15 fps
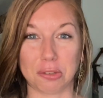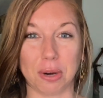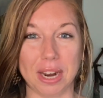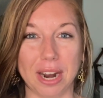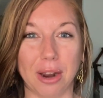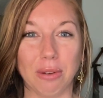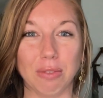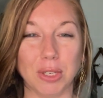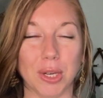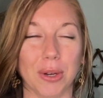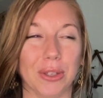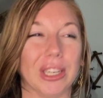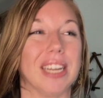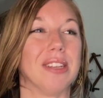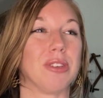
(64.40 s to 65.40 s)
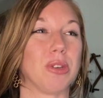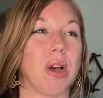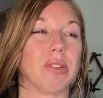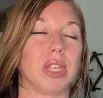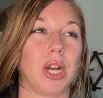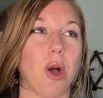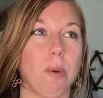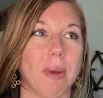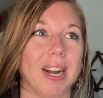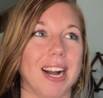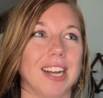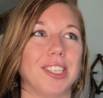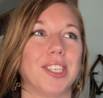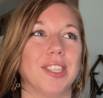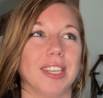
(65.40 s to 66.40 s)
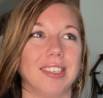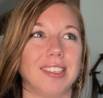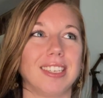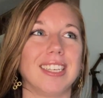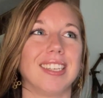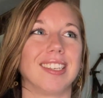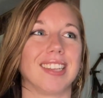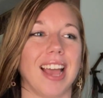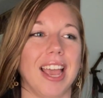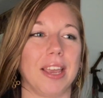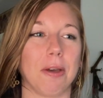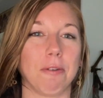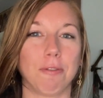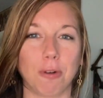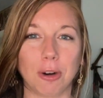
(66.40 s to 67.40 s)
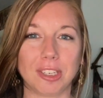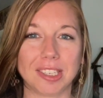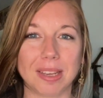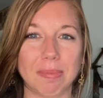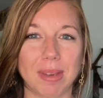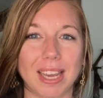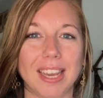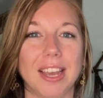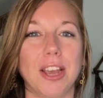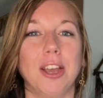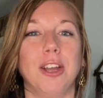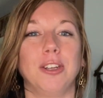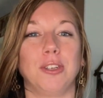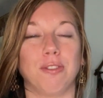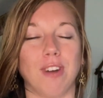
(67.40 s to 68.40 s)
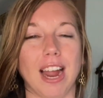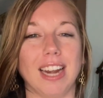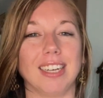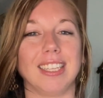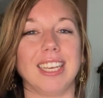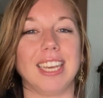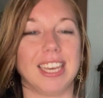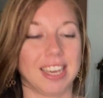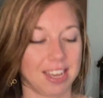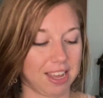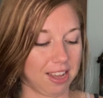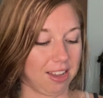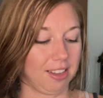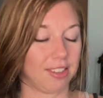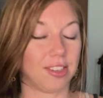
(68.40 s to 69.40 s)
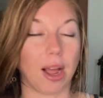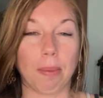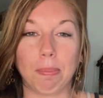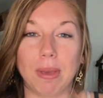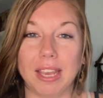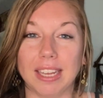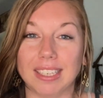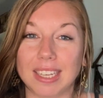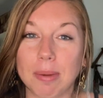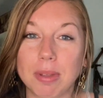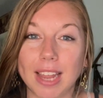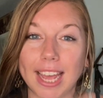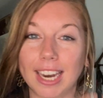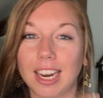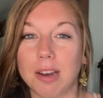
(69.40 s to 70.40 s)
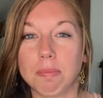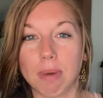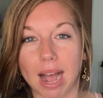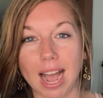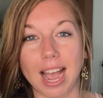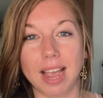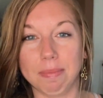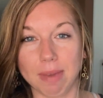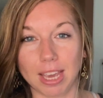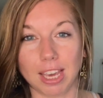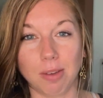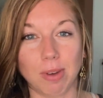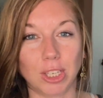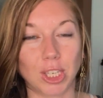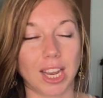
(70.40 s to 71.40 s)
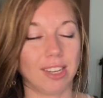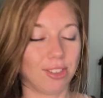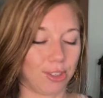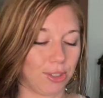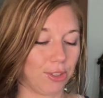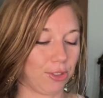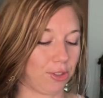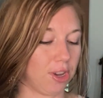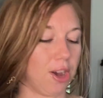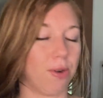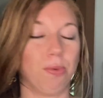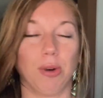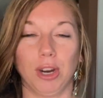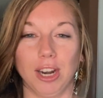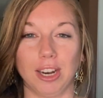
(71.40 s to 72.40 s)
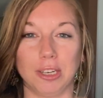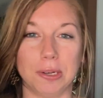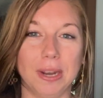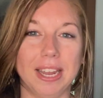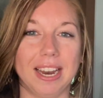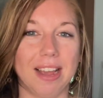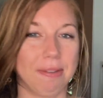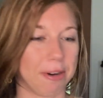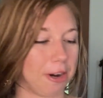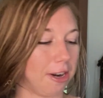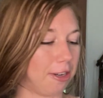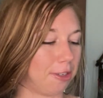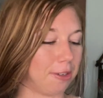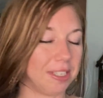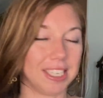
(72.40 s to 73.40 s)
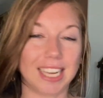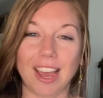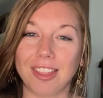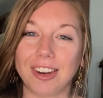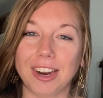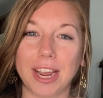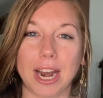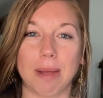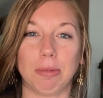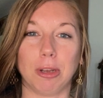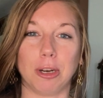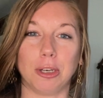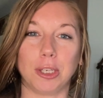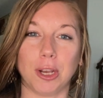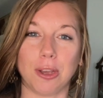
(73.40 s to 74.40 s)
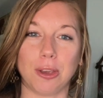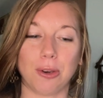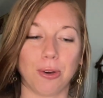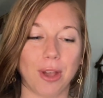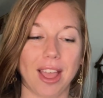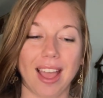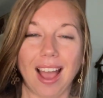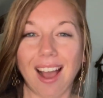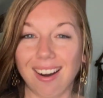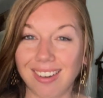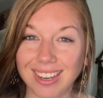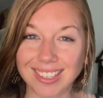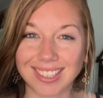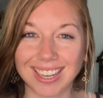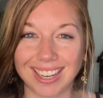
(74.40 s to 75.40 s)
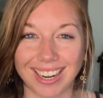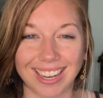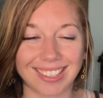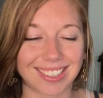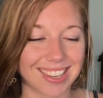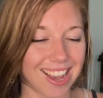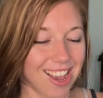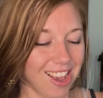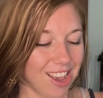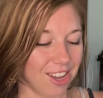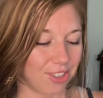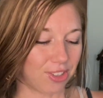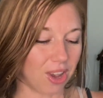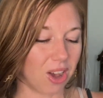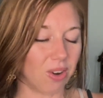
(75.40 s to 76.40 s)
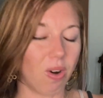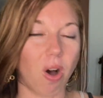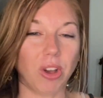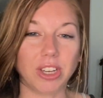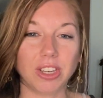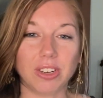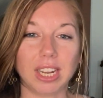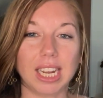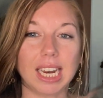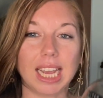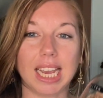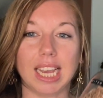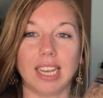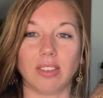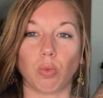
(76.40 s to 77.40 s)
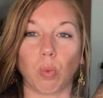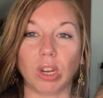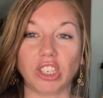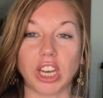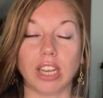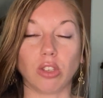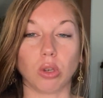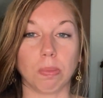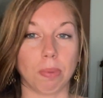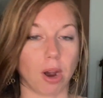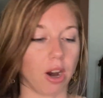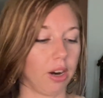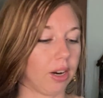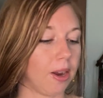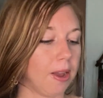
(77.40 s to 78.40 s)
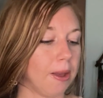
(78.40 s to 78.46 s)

ran out of deodorant, so I was like, oh my gosh, this is like forcing me to finally stop being intimidated by making witch hazel. So we're gonna do it, and we're gonna do it together, and I'm gonna show you how easy it is. So all you need is witch hazel bark.